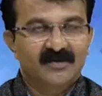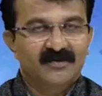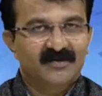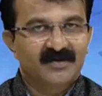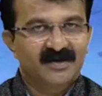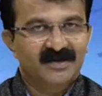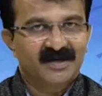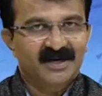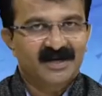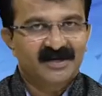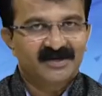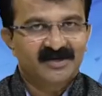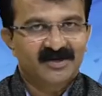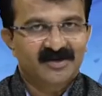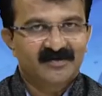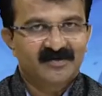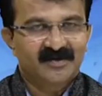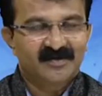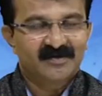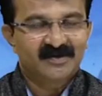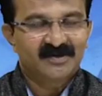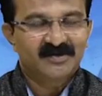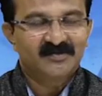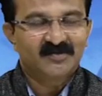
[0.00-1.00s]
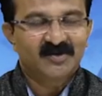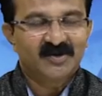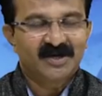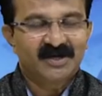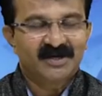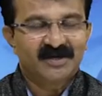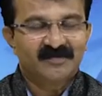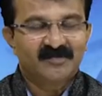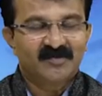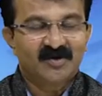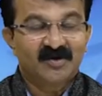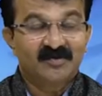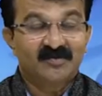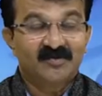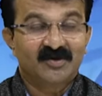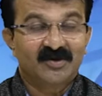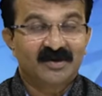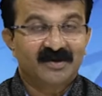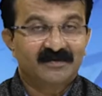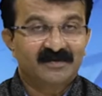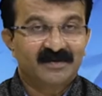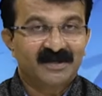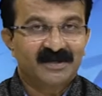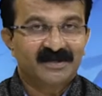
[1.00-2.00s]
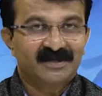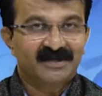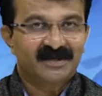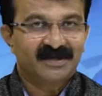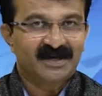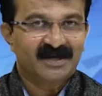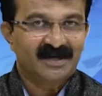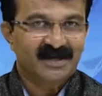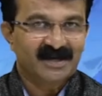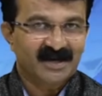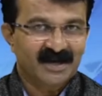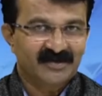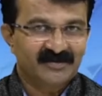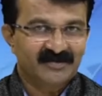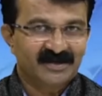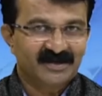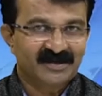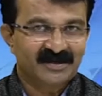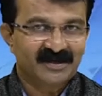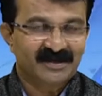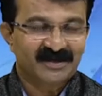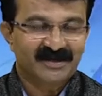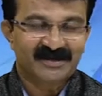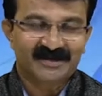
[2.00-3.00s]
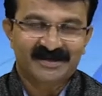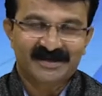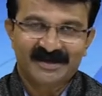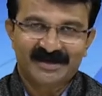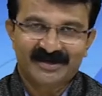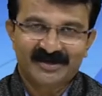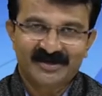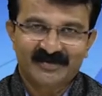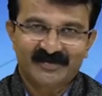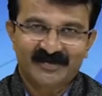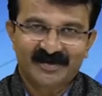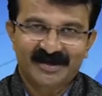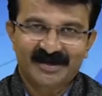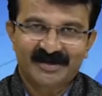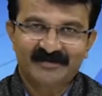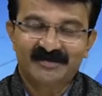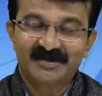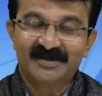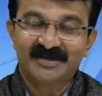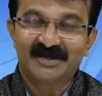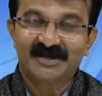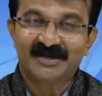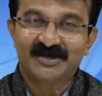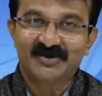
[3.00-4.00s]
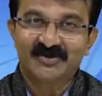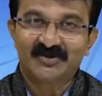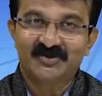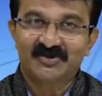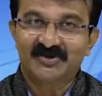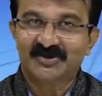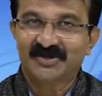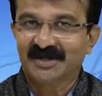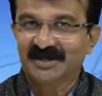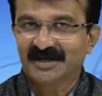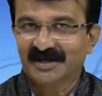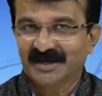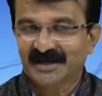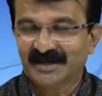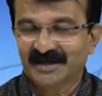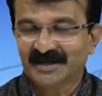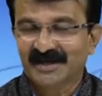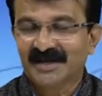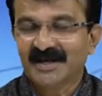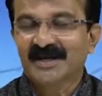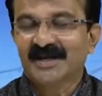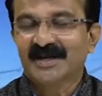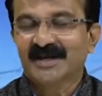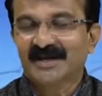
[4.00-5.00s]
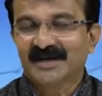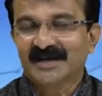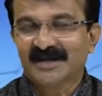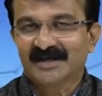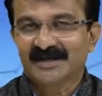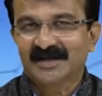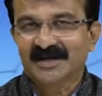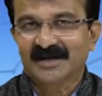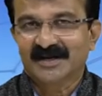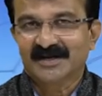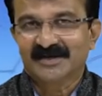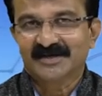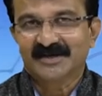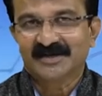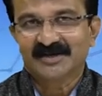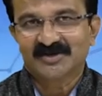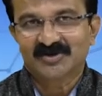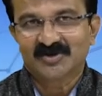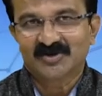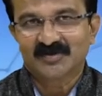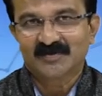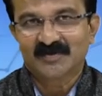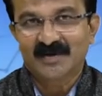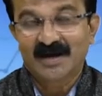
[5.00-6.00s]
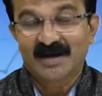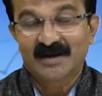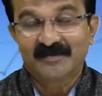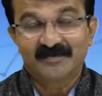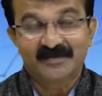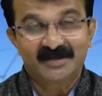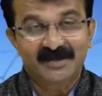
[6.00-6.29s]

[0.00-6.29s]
Well, that's all from this bulletin. For more updates in and around the city, stay tuned with INBCN News. Till then, Ratnagar says goodbye.